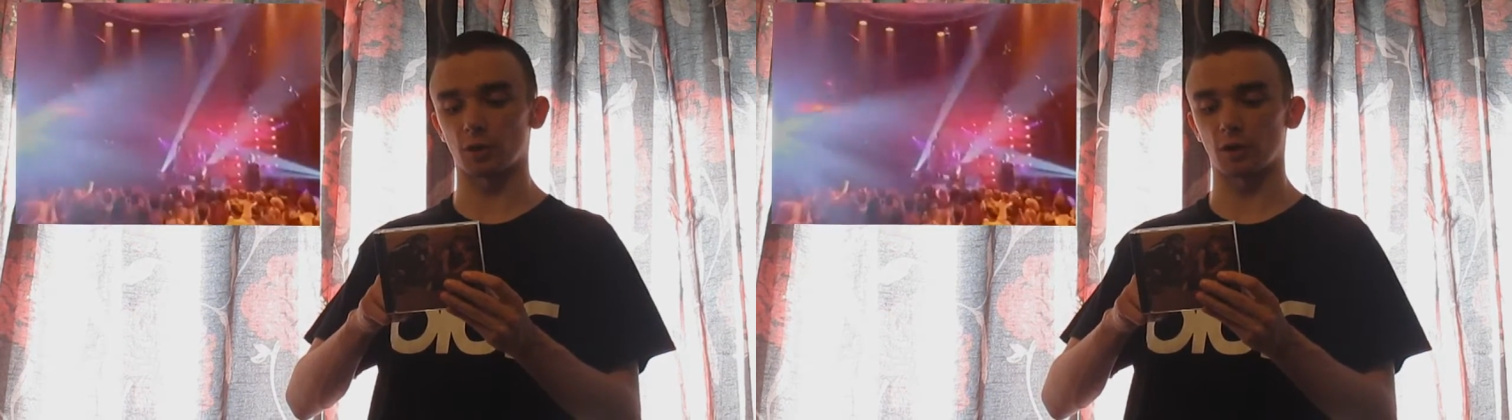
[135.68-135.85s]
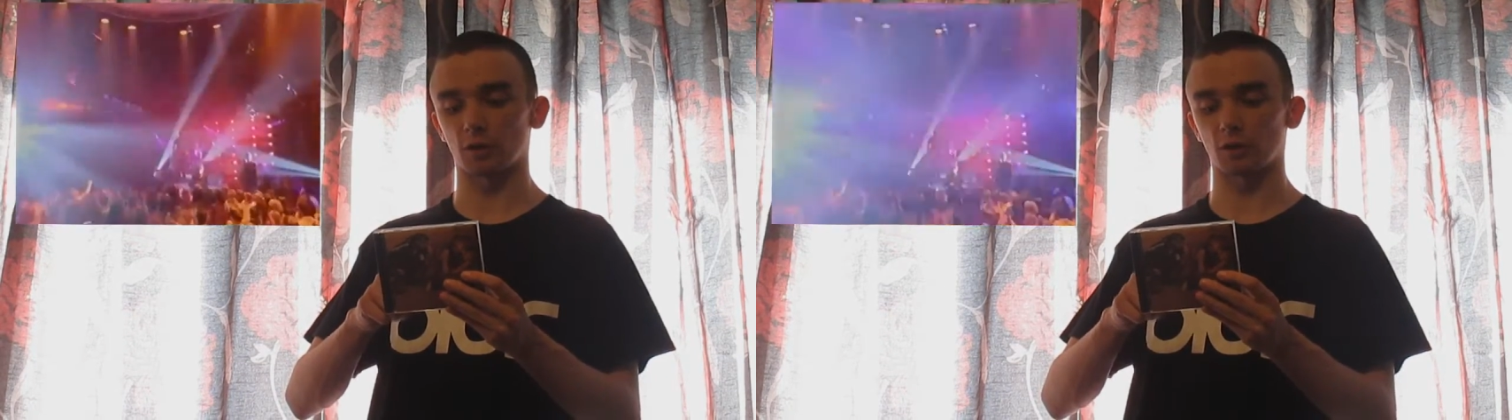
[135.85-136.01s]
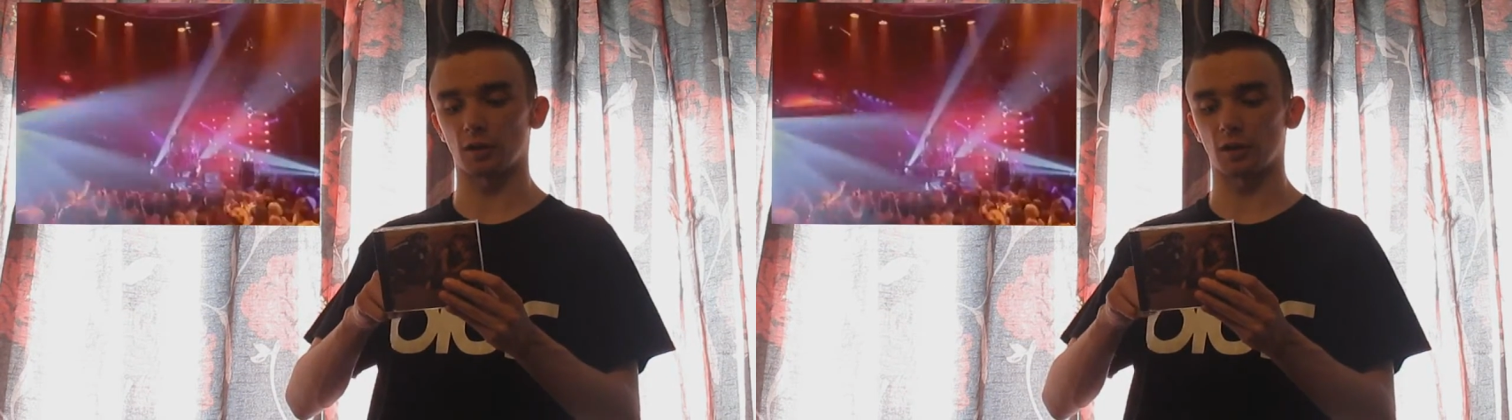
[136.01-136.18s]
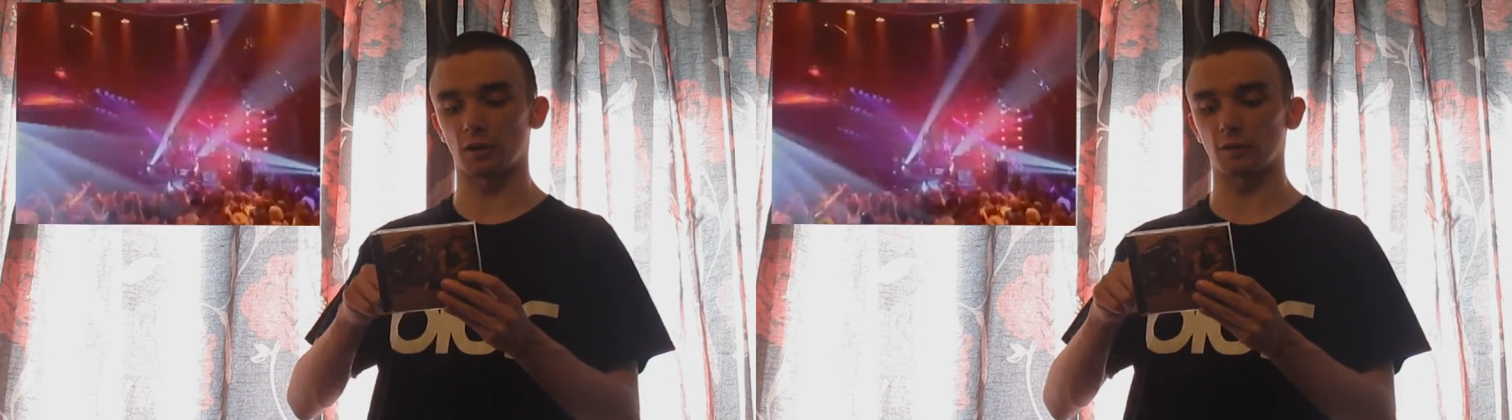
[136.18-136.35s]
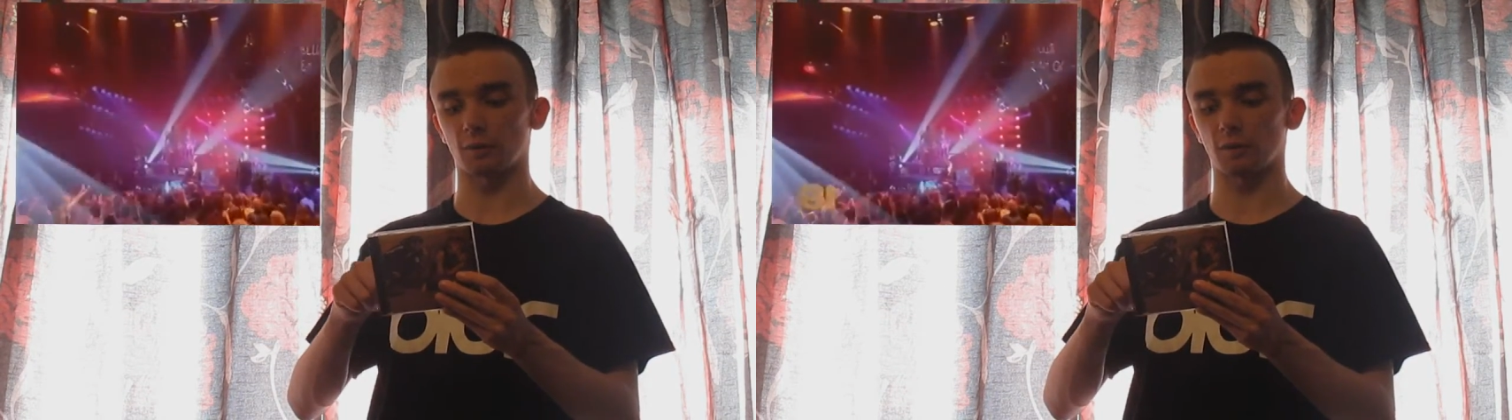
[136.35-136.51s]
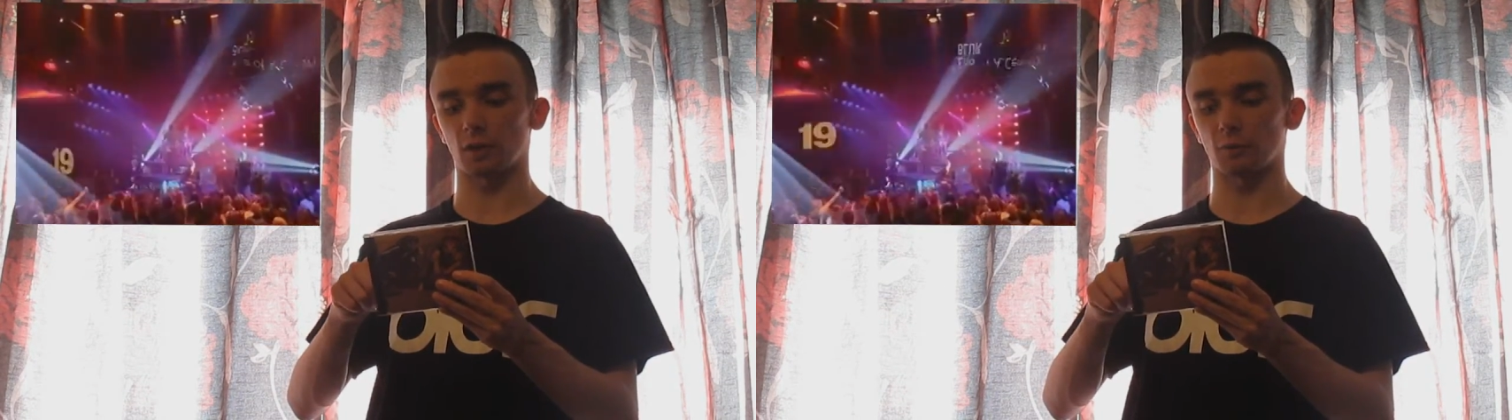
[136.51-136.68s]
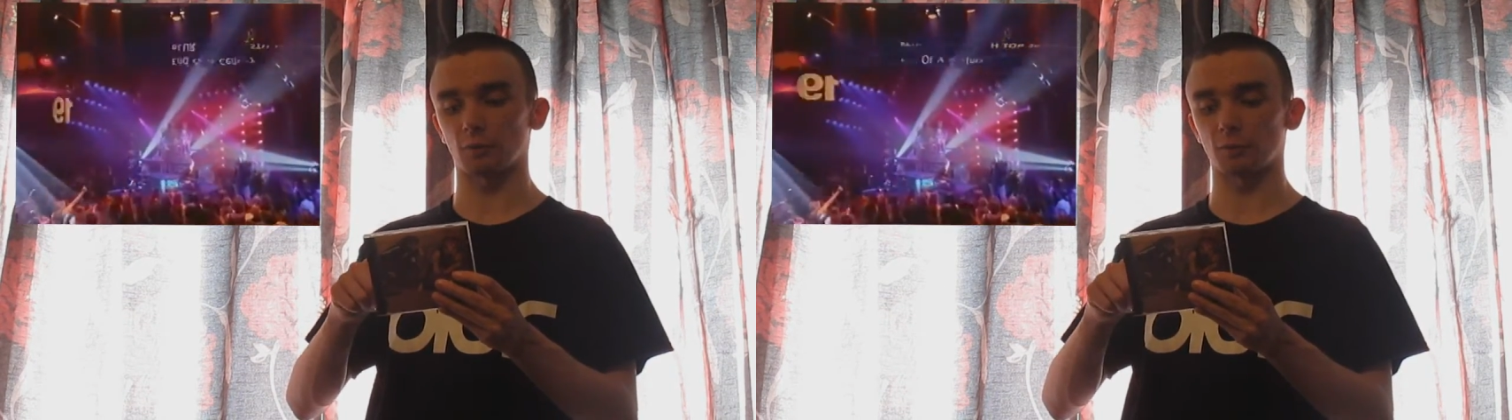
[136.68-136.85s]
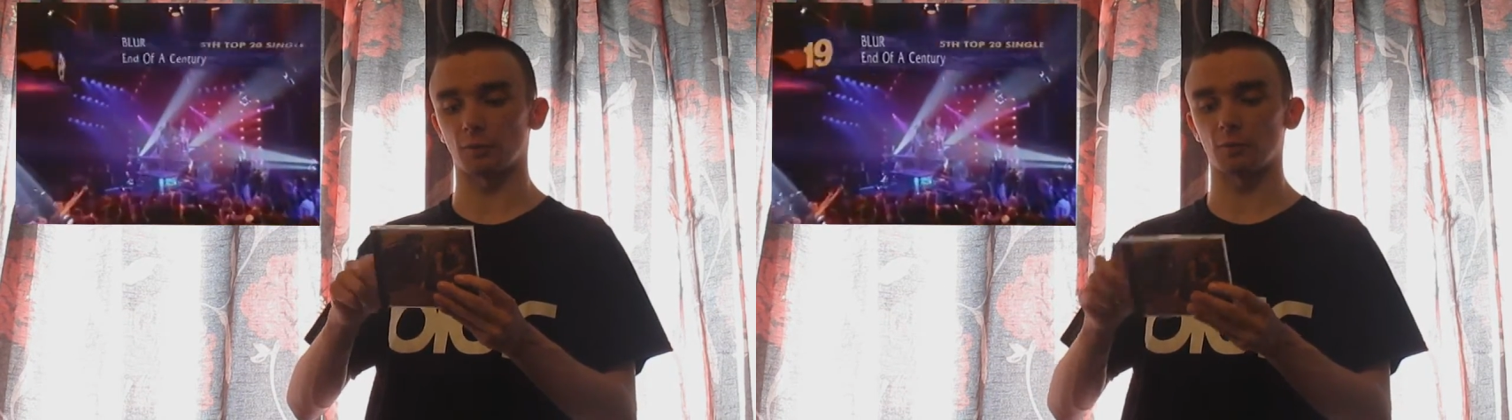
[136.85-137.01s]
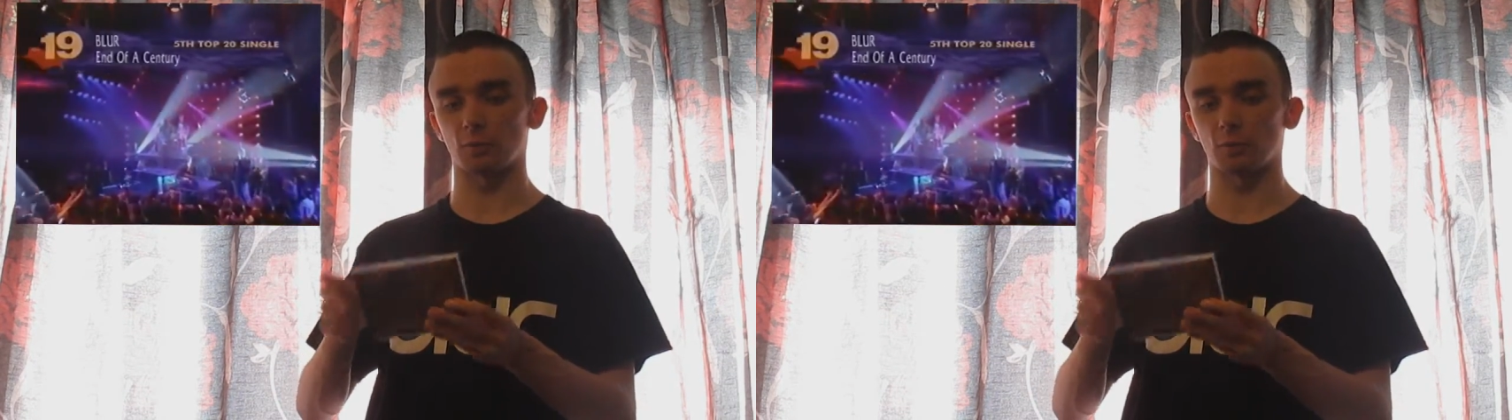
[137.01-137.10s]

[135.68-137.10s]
Blood. She says there's dust in the